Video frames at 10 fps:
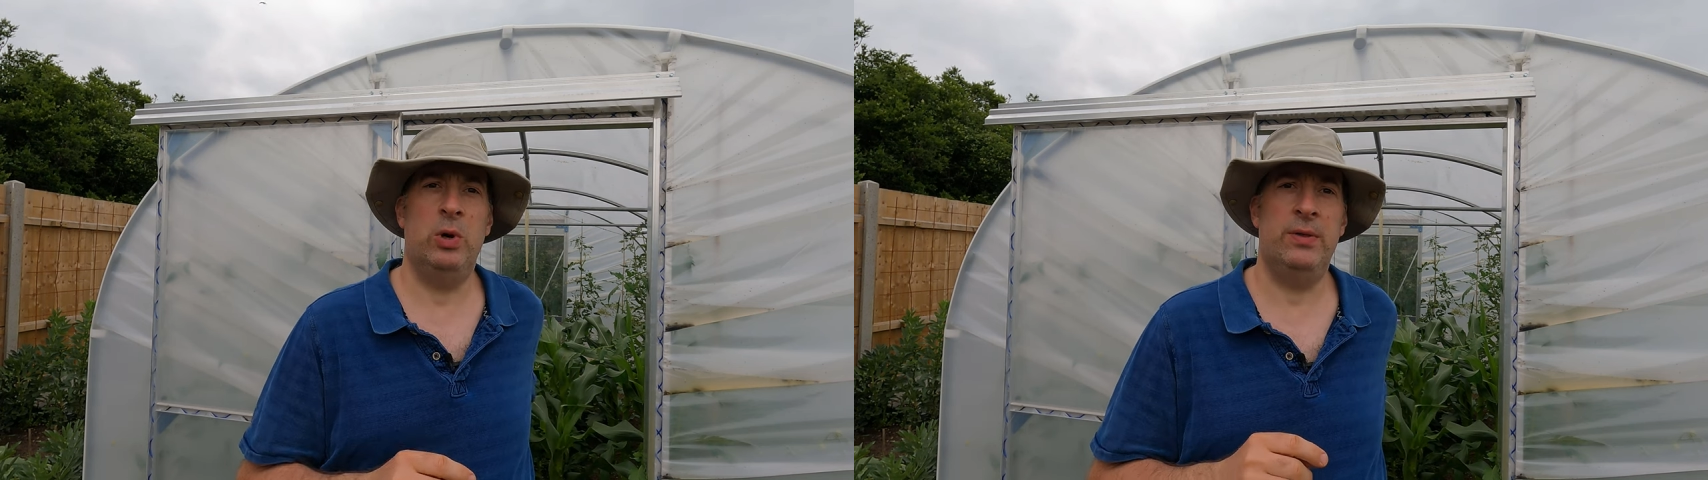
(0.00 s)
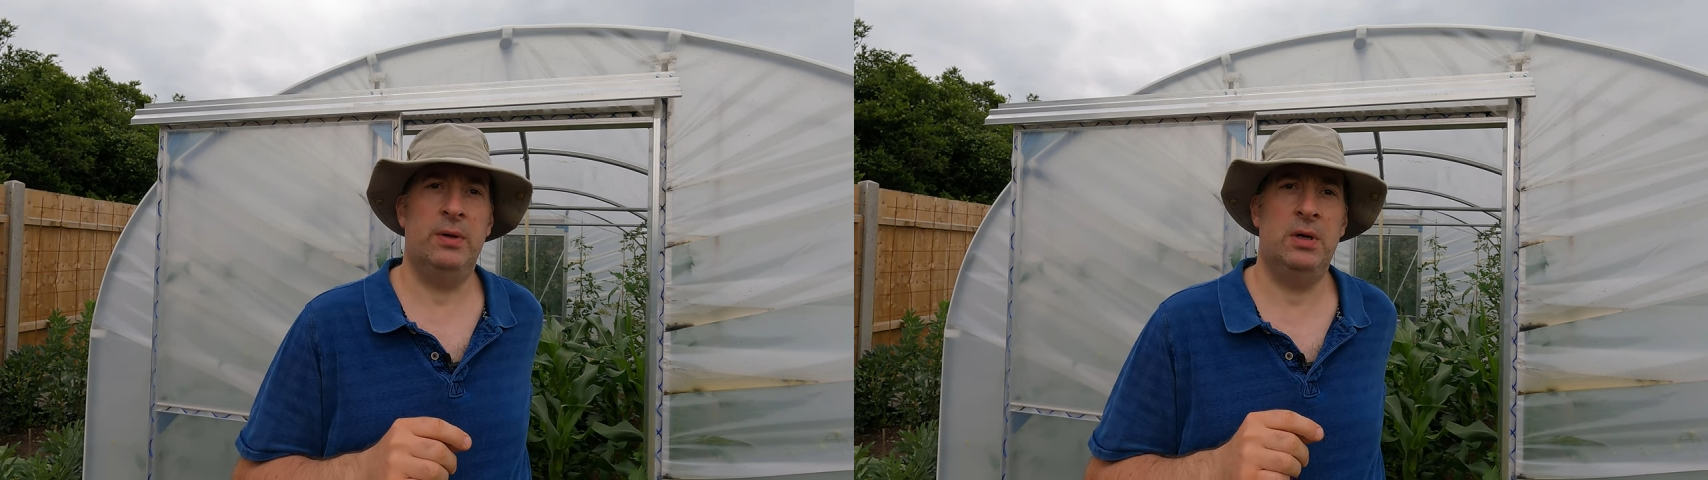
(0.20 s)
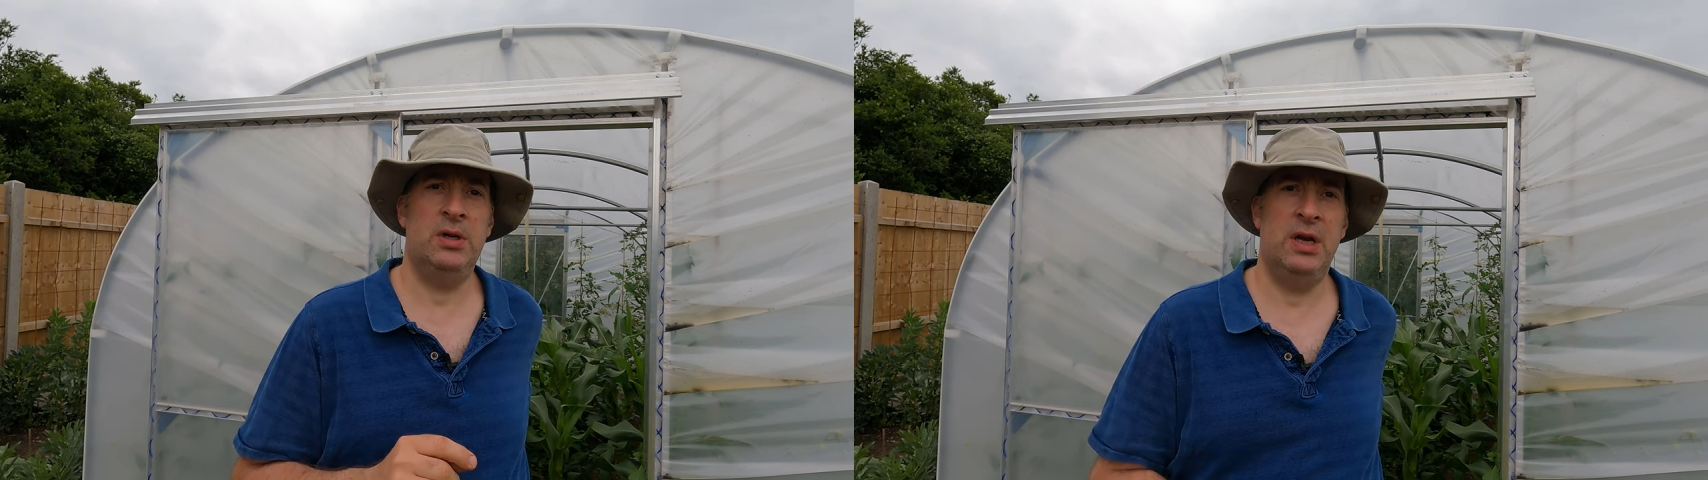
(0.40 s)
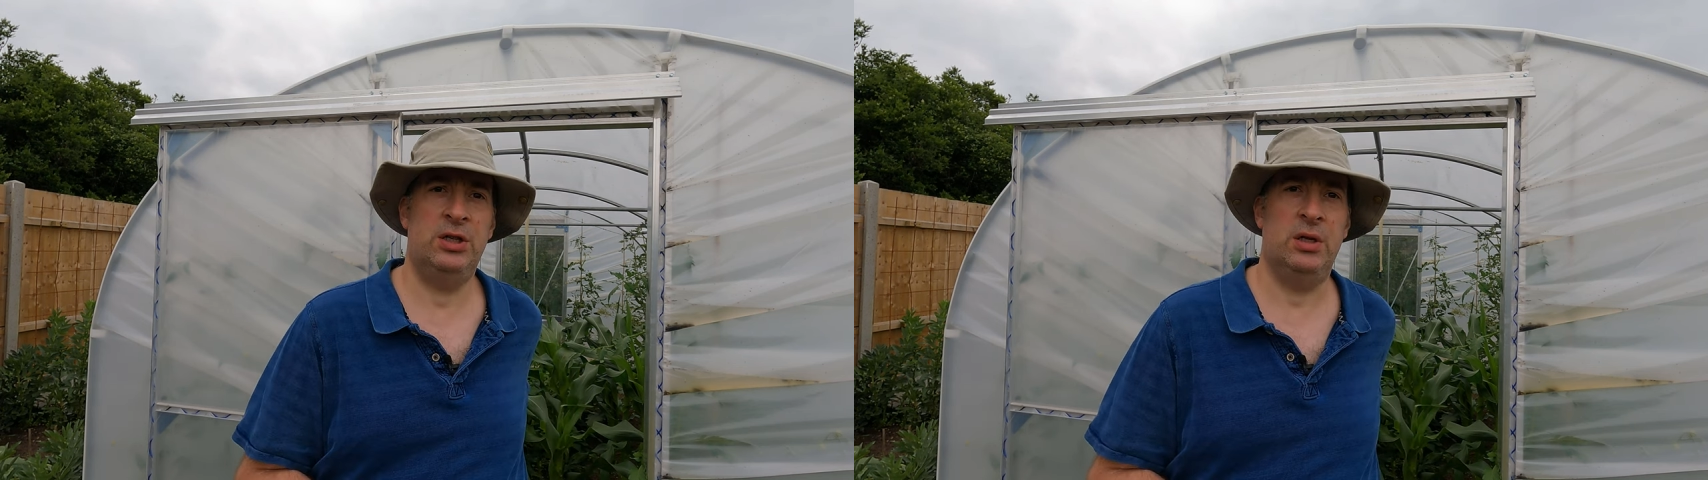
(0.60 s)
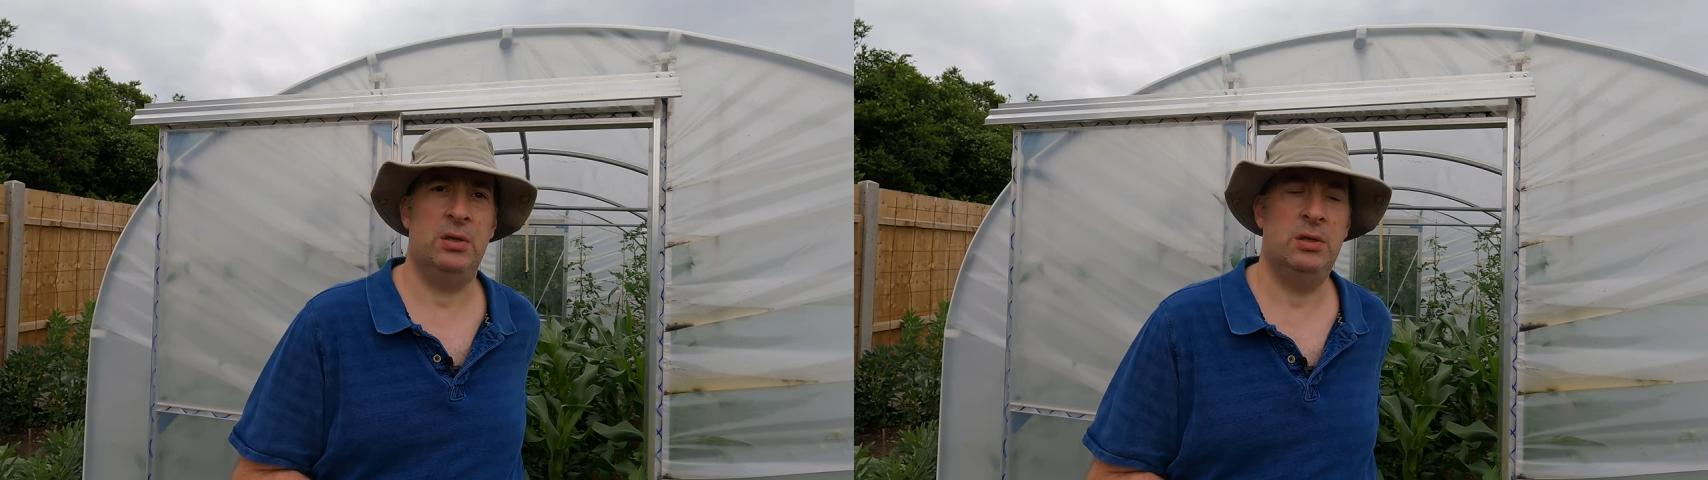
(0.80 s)
with
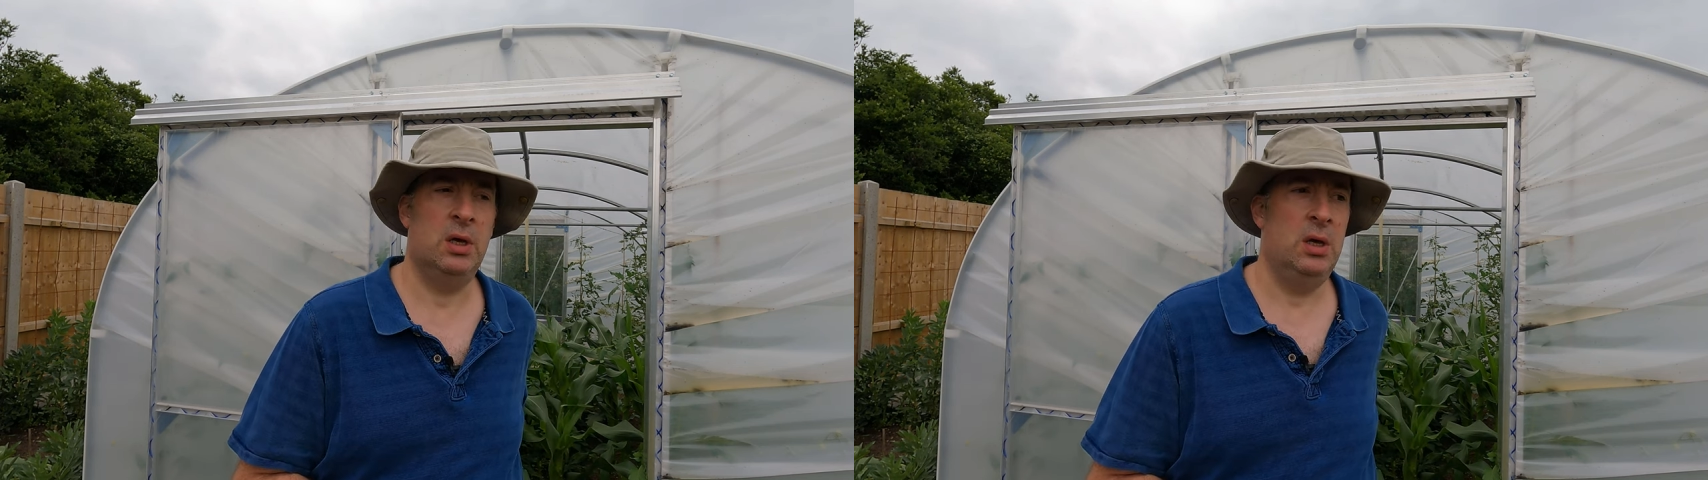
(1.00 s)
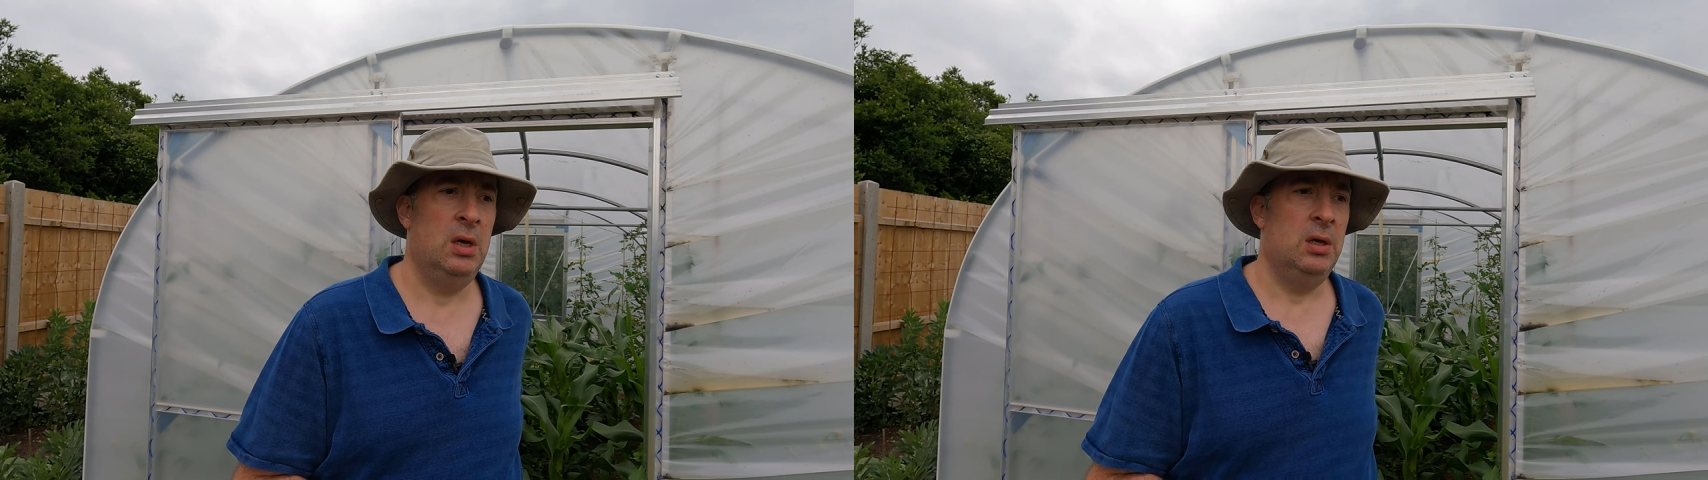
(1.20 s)
conditions.